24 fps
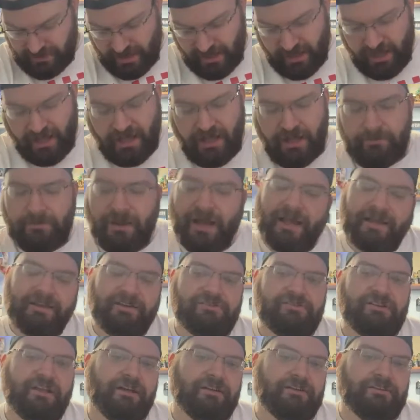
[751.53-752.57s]
I
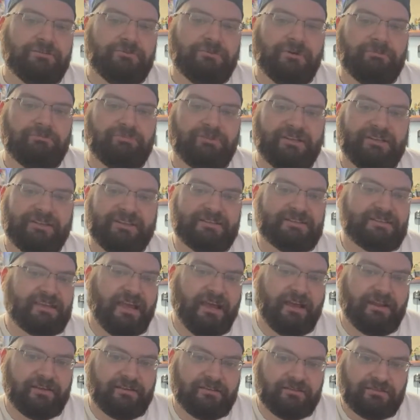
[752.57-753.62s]
do not know what breed this
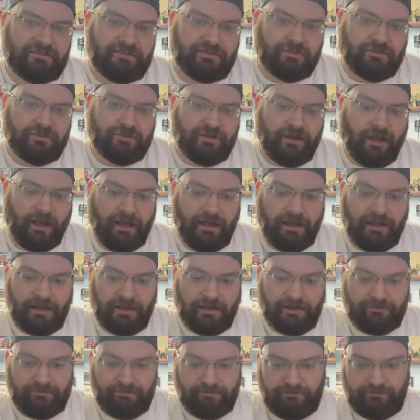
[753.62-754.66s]
cat is.
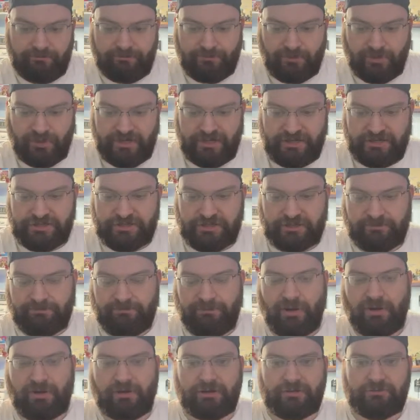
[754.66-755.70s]
Pretty sure
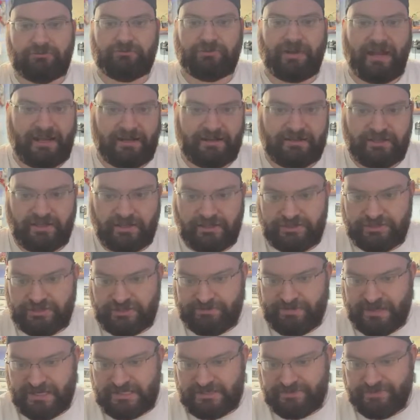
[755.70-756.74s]
part ragdoll just
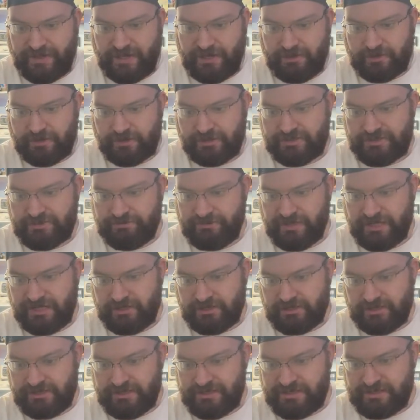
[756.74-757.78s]
because of how her
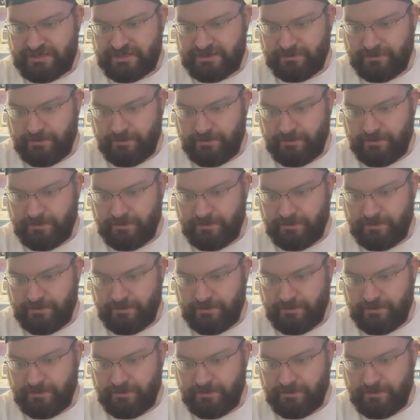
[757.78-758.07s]
demeanor is.